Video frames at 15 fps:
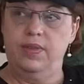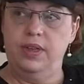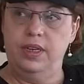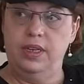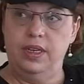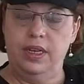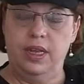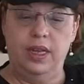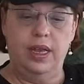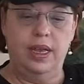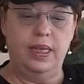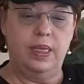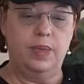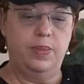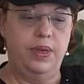of India,
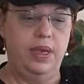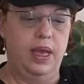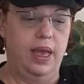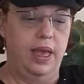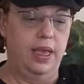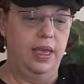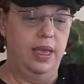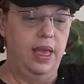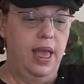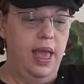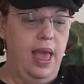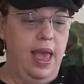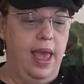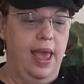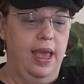SBI,
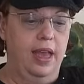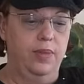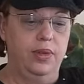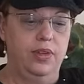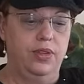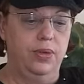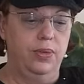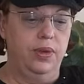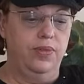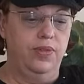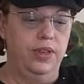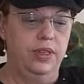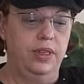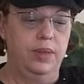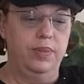and Mr.
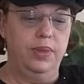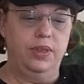Ravinda